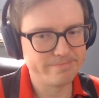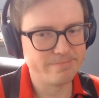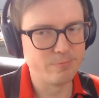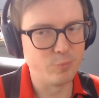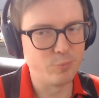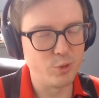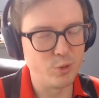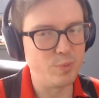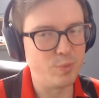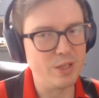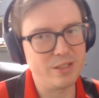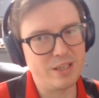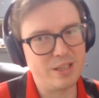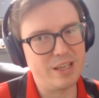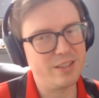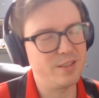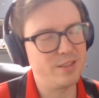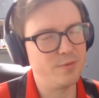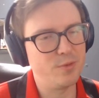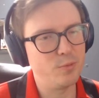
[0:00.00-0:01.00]
would be
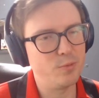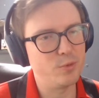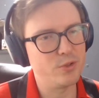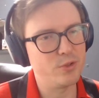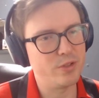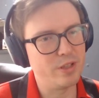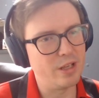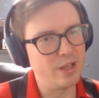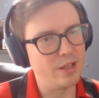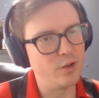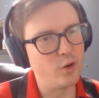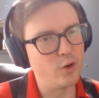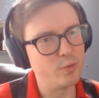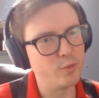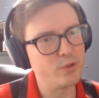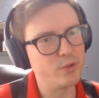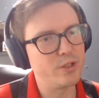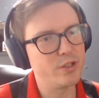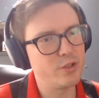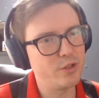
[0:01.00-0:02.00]
sacked if it wasn't a
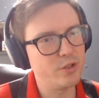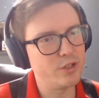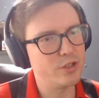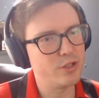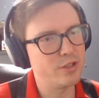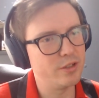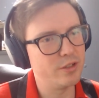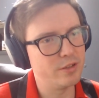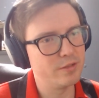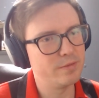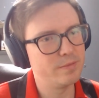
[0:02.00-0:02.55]
normal situation.